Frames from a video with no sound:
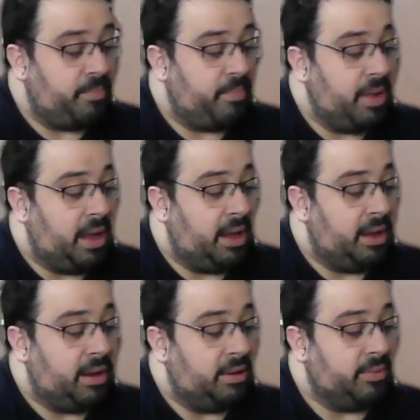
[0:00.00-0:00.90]

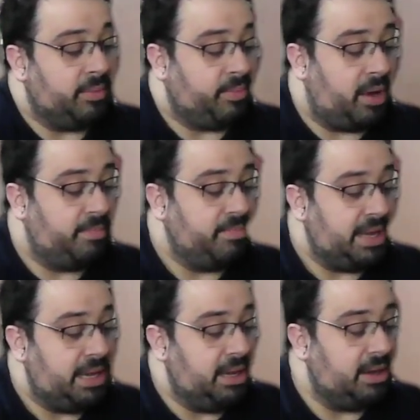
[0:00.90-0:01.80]

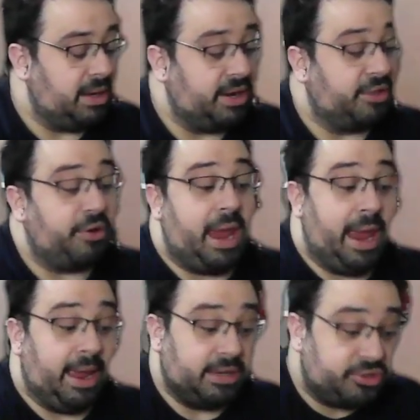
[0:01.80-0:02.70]
Bombi. Another
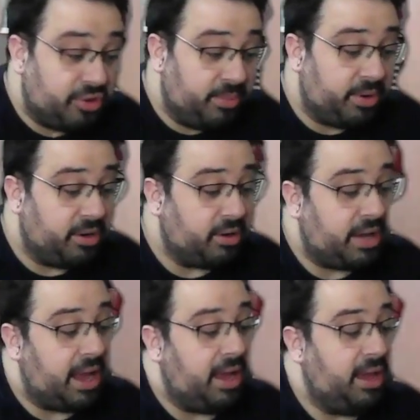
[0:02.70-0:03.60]
Hand Trimmer.
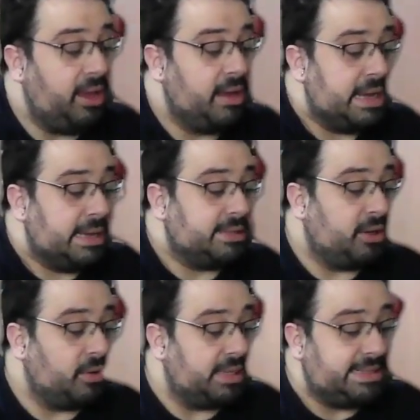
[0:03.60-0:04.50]
Okay.
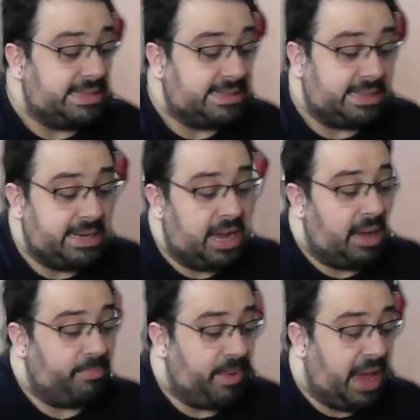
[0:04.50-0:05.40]
So this is
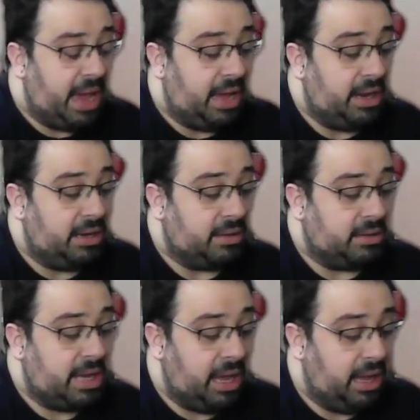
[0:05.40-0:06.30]
not bad.
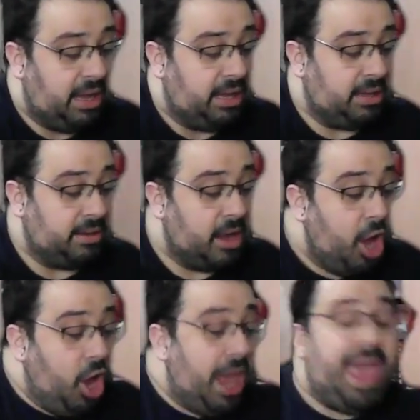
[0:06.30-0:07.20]
Okay.
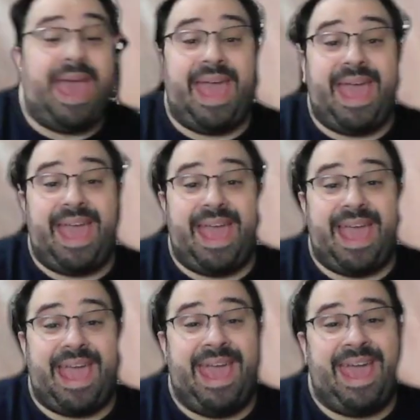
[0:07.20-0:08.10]

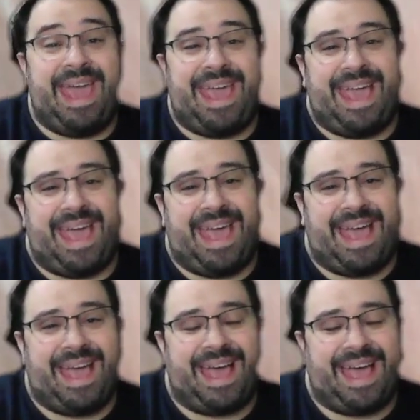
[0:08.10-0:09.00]
Hey!
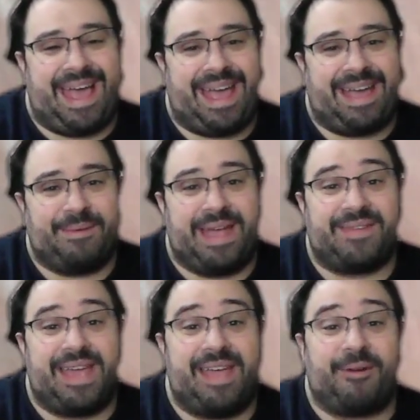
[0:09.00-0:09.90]
We have
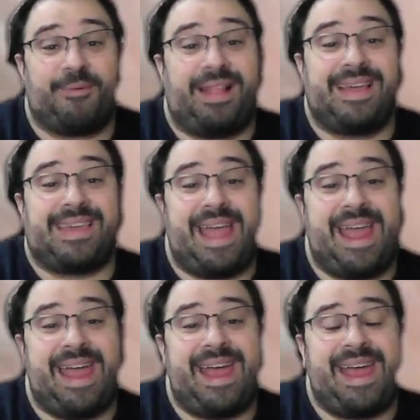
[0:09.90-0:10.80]
a
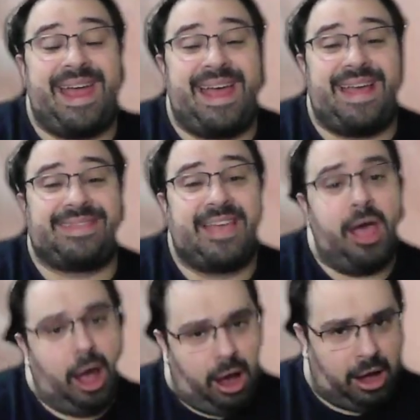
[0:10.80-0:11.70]
Relicanth
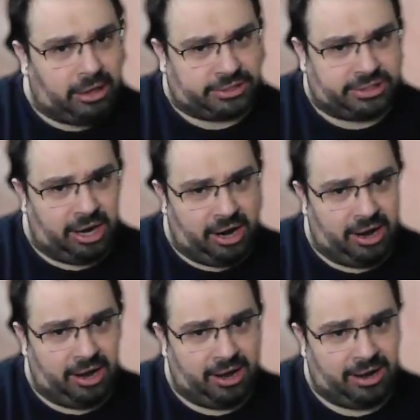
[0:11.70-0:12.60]

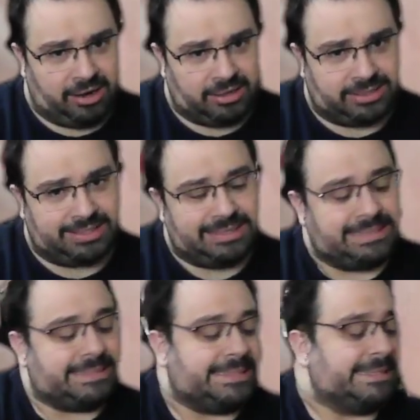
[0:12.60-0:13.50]
Altart.
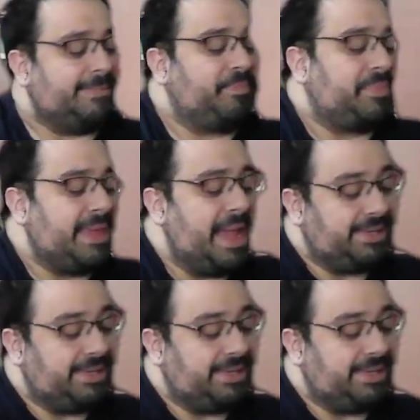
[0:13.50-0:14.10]
That's